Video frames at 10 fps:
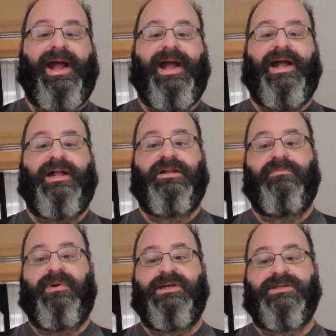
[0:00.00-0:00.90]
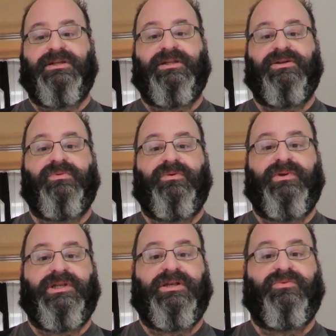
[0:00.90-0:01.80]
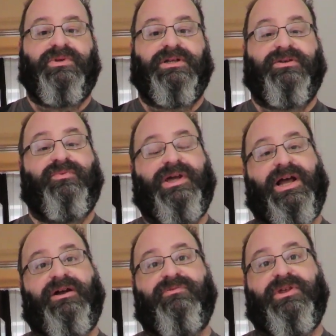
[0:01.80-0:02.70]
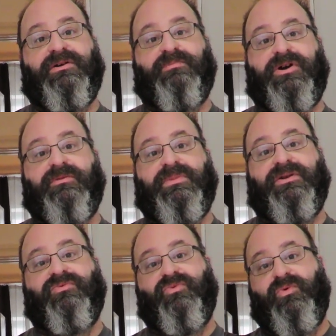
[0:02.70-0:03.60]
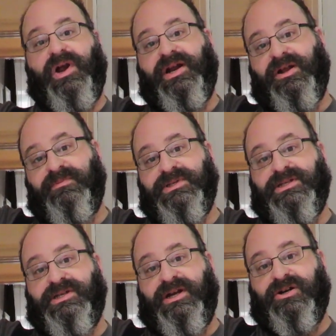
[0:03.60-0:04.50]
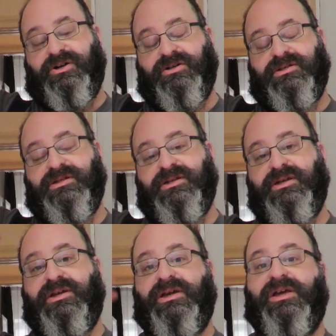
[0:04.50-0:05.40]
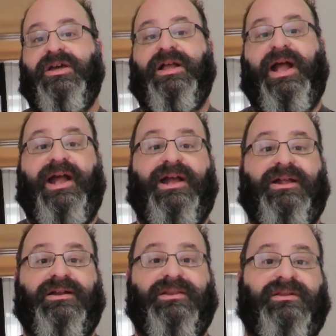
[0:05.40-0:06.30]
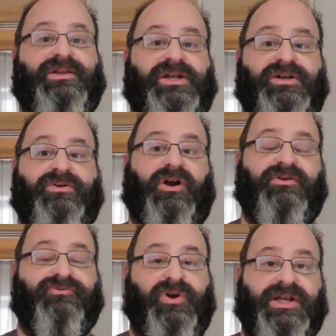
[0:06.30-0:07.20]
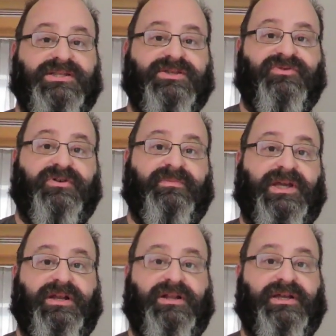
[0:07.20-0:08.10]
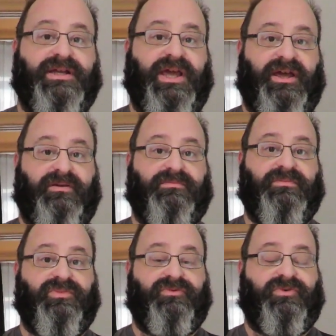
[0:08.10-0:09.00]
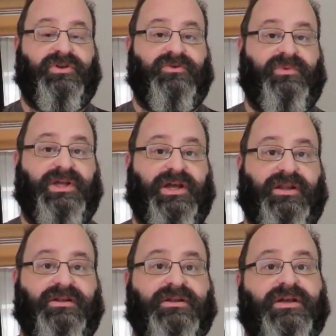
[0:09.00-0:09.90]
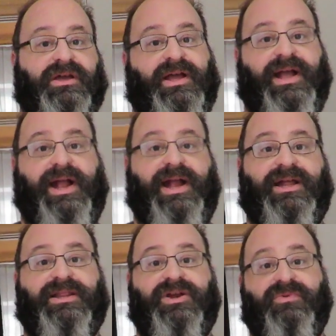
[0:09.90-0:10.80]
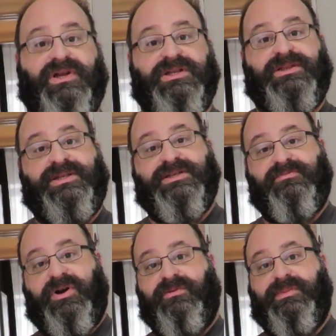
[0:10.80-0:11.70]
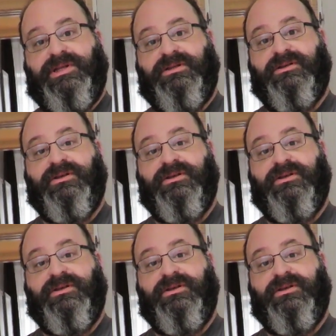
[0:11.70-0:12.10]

And basically what we did, we have the apartment right upstairs. And our friends from Italy came for the weekend and they rented this apartment.